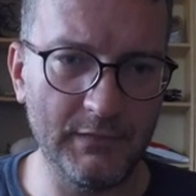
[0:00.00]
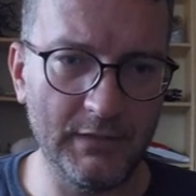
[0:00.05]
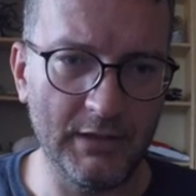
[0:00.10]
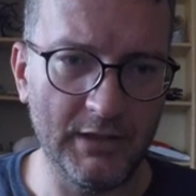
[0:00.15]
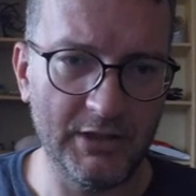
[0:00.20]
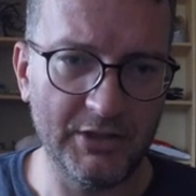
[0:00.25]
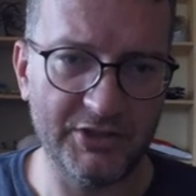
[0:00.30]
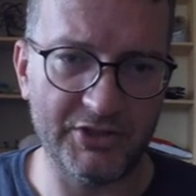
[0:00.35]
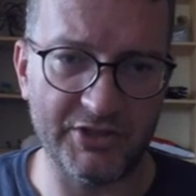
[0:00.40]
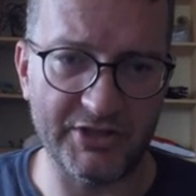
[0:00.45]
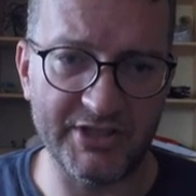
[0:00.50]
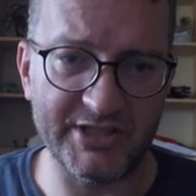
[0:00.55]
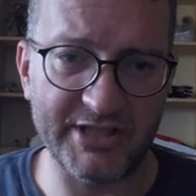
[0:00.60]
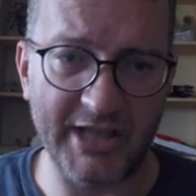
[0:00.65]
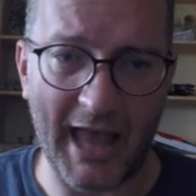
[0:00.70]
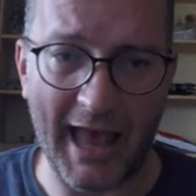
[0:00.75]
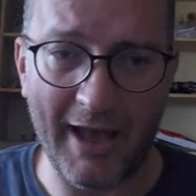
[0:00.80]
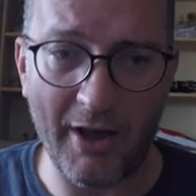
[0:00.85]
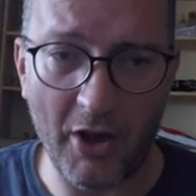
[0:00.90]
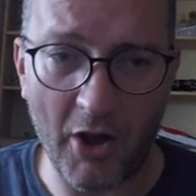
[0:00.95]
So this
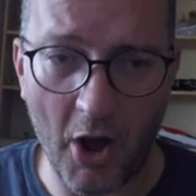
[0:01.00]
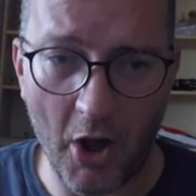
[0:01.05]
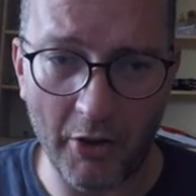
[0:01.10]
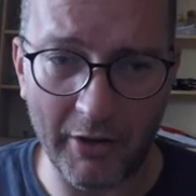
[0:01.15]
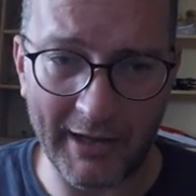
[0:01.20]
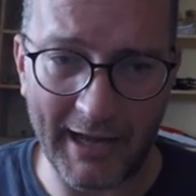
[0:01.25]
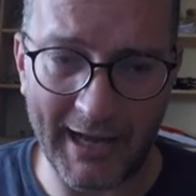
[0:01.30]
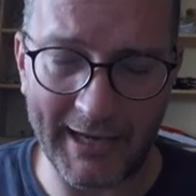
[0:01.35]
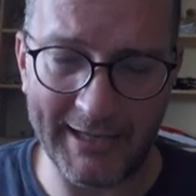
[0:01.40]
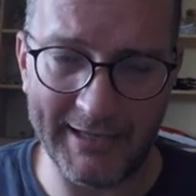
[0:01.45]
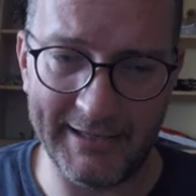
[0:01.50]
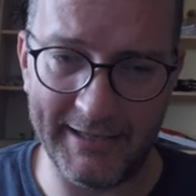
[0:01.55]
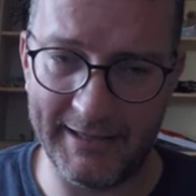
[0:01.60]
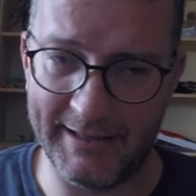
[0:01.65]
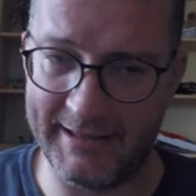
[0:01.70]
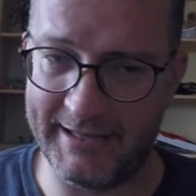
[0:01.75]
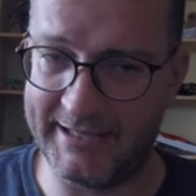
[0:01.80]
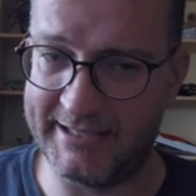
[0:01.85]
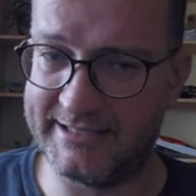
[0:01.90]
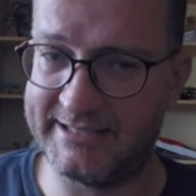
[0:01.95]
on calendar
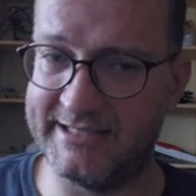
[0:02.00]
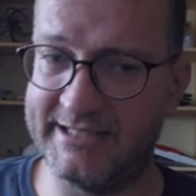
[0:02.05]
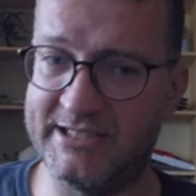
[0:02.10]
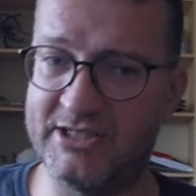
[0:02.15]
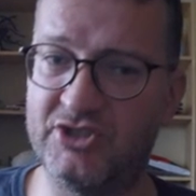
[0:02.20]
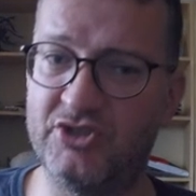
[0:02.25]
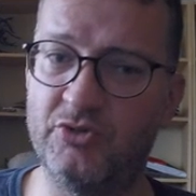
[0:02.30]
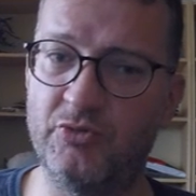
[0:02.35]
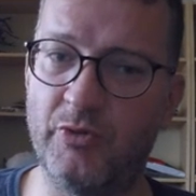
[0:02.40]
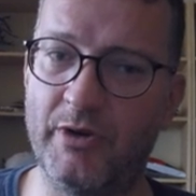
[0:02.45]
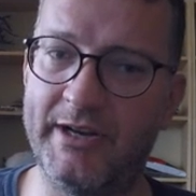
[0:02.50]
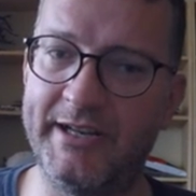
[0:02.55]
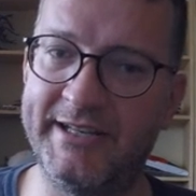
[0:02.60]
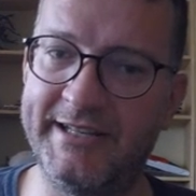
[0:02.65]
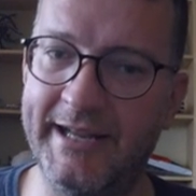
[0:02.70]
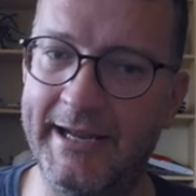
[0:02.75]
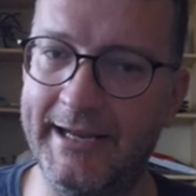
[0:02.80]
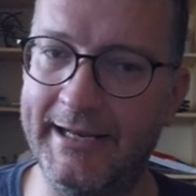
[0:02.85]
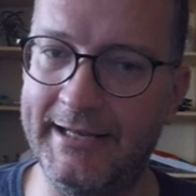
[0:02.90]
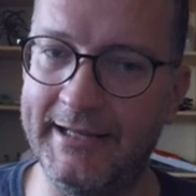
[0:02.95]
thing says you run it
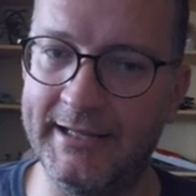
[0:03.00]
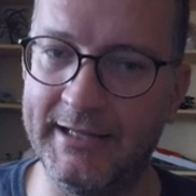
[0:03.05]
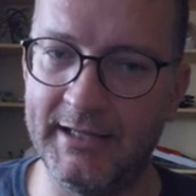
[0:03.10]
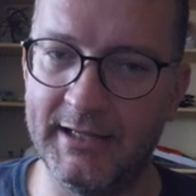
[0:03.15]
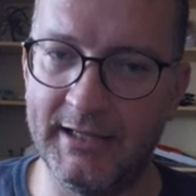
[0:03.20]
daily.